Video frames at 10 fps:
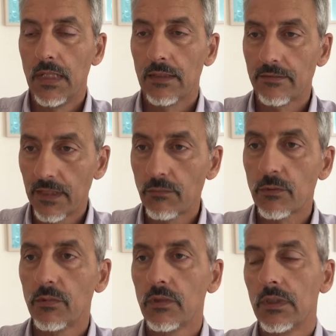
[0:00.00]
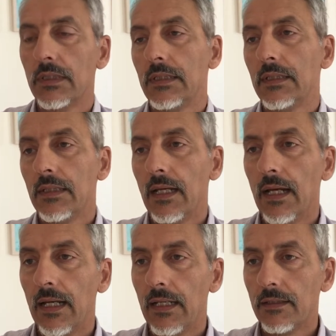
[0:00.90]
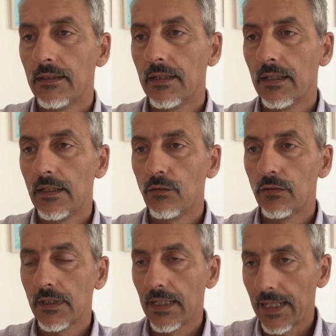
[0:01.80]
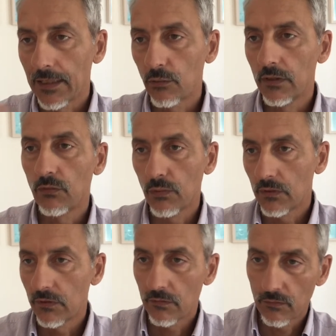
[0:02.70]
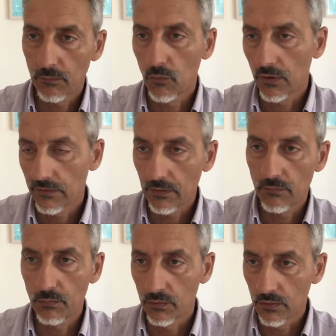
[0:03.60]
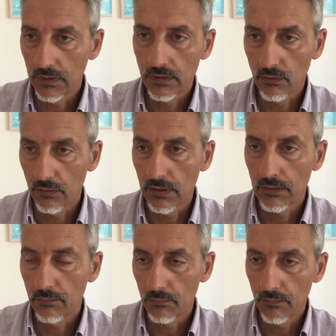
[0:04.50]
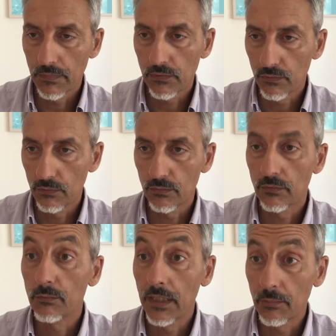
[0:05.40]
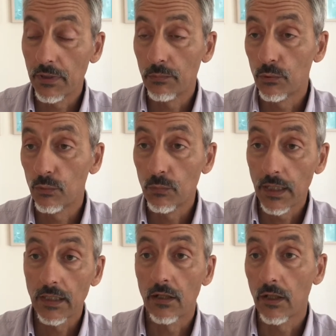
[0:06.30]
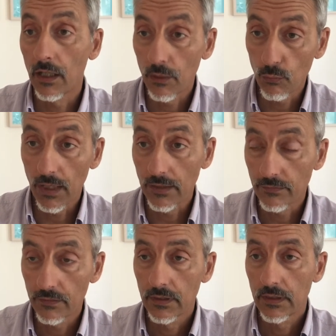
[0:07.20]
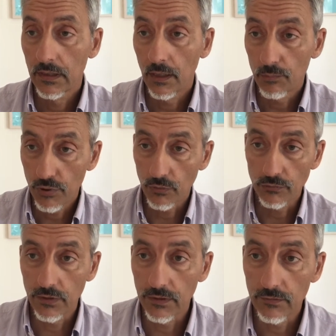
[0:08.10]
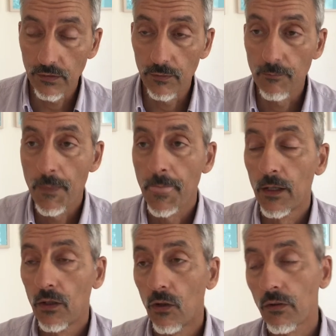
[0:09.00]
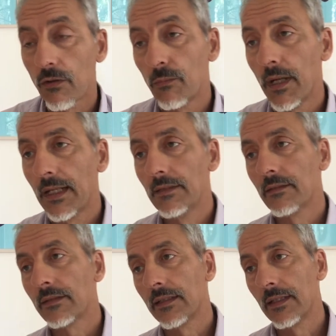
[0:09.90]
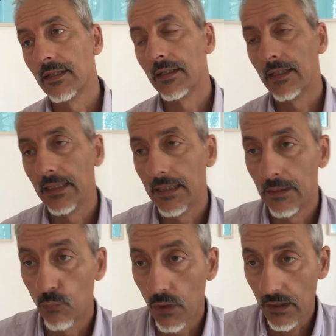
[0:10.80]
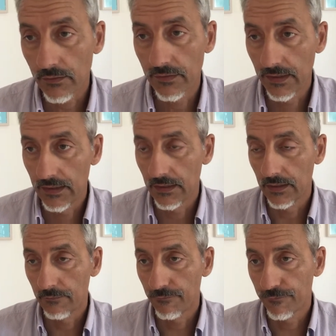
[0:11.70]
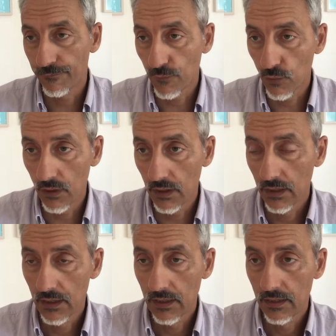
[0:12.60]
acceptable, and using a language which is more acceptable to many people who might not otherwise approach it. So OrthoMind, it works in 4